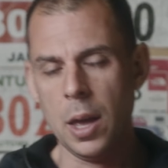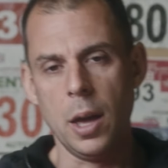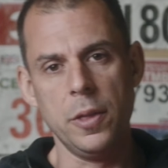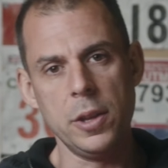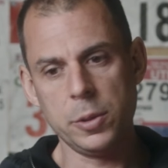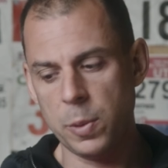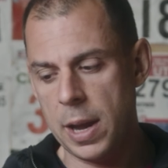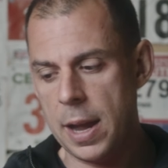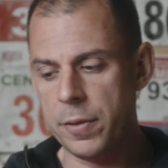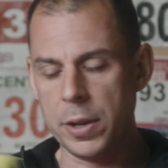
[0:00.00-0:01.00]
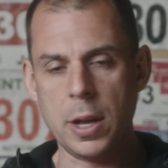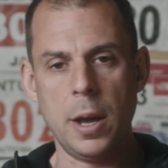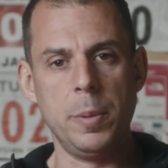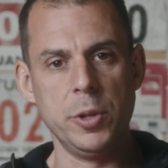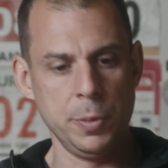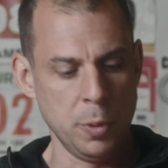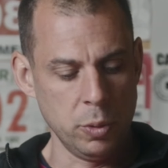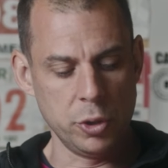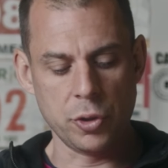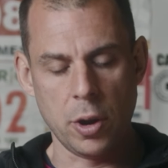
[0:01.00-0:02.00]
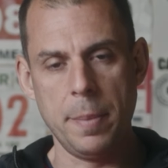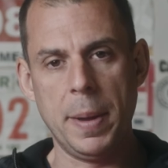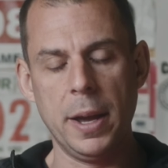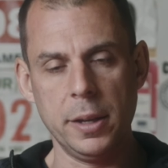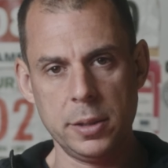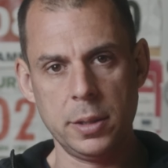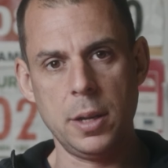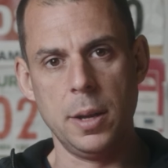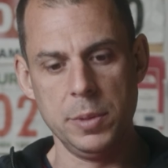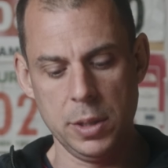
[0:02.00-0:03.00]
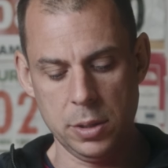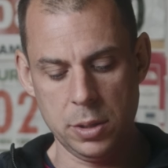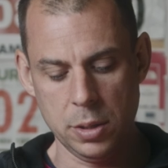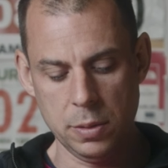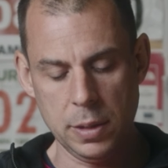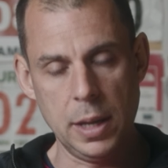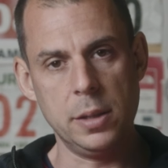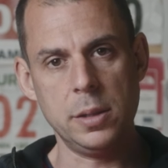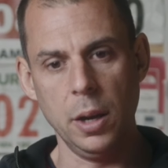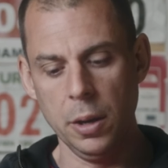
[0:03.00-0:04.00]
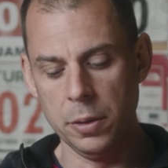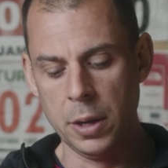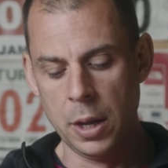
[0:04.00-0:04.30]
And this where having a couple of smaller dry bags comes into its own.